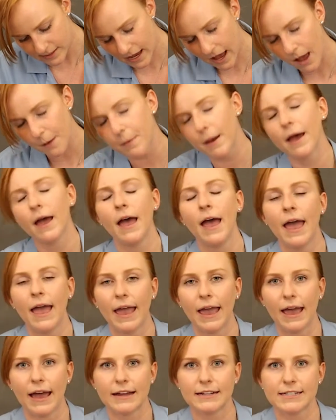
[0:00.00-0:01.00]
up
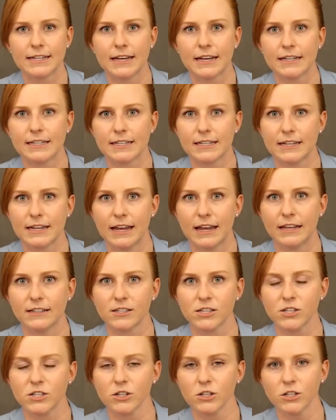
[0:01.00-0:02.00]
and it
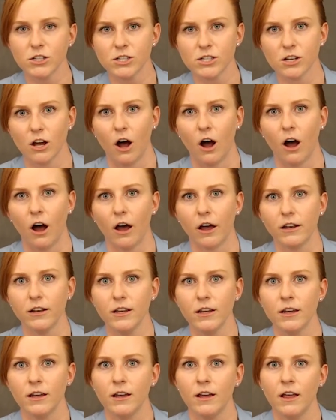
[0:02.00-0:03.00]
inserts
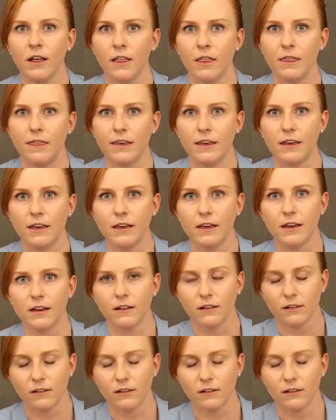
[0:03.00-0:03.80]
on the